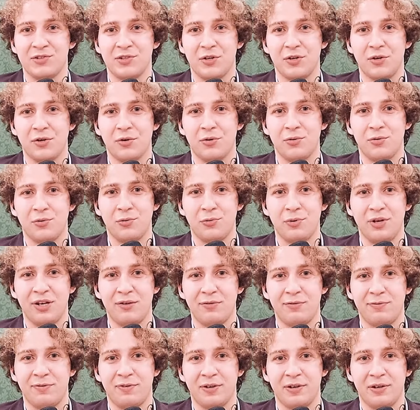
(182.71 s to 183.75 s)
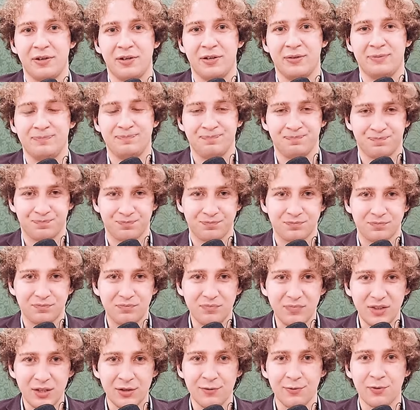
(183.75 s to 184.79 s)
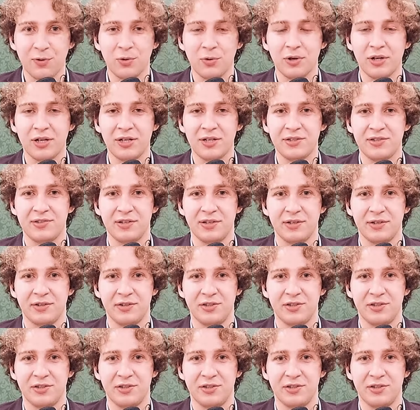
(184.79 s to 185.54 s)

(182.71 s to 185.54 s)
So, we've, uh, of course,